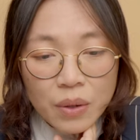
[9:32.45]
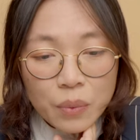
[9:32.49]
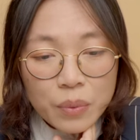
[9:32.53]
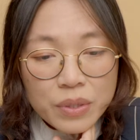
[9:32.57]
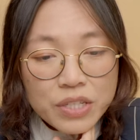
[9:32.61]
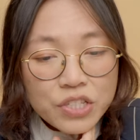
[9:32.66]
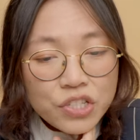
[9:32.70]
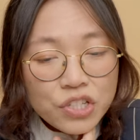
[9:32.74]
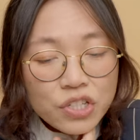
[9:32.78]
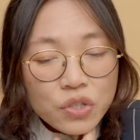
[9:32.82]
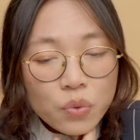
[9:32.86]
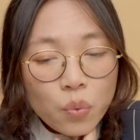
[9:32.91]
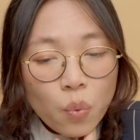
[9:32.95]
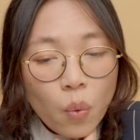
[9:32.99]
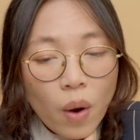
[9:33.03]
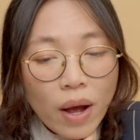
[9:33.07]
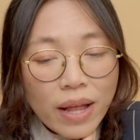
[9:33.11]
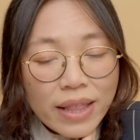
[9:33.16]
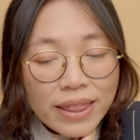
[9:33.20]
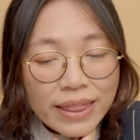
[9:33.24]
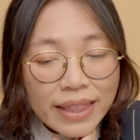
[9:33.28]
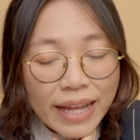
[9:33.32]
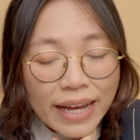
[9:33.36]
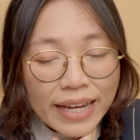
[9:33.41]
With just
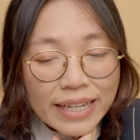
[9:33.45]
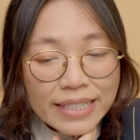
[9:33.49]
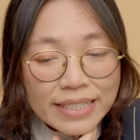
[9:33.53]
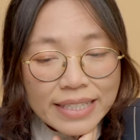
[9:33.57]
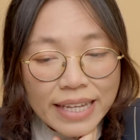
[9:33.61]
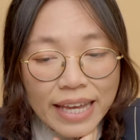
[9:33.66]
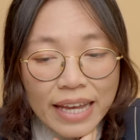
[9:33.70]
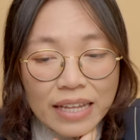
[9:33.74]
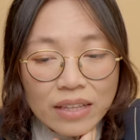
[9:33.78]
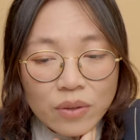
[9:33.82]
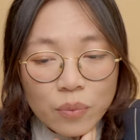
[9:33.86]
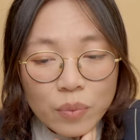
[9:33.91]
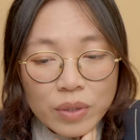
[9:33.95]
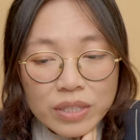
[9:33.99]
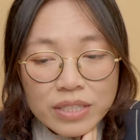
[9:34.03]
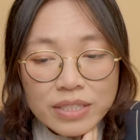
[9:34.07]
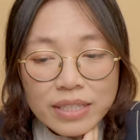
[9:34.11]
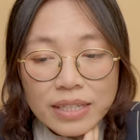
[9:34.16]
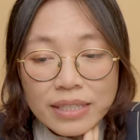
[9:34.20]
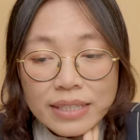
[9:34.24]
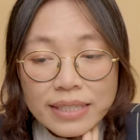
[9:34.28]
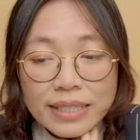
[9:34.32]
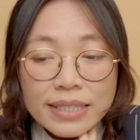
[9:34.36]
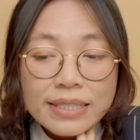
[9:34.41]
one light and with
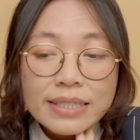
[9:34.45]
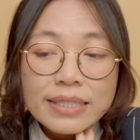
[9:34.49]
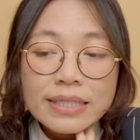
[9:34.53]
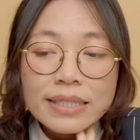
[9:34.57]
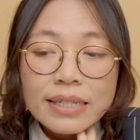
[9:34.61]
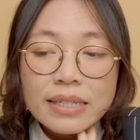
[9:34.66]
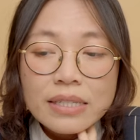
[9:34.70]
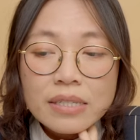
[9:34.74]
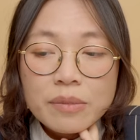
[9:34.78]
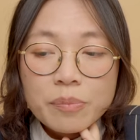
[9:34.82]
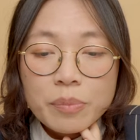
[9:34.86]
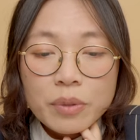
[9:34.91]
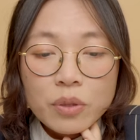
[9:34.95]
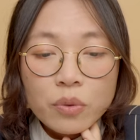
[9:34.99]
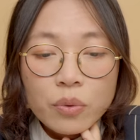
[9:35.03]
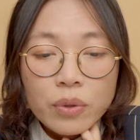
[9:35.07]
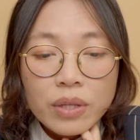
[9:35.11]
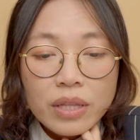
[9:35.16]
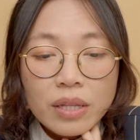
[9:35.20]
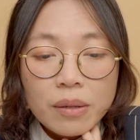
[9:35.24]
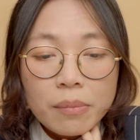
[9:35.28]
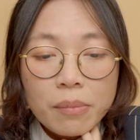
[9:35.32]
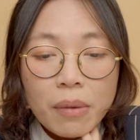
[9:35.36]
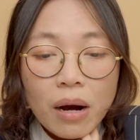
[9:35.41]
the distance
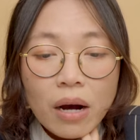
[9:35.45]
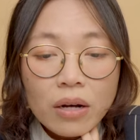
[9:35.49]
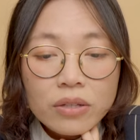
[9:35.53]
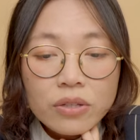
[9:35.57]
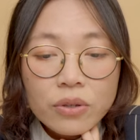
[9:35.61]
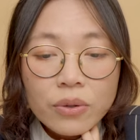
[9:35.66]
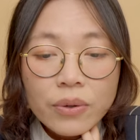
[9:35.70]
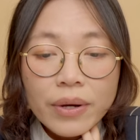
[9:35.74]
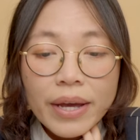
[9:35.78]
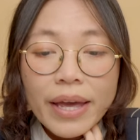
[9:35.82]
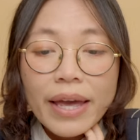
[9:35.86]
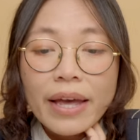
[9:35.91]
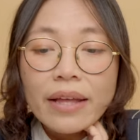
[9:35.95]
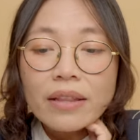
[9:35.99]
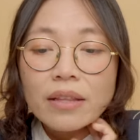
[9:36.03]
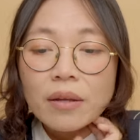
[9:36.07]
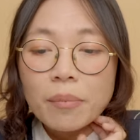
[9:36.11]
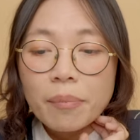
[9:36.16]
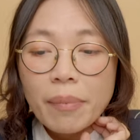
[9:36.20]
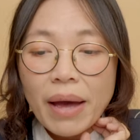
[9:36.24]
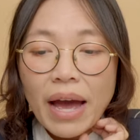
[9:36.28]
between the model and the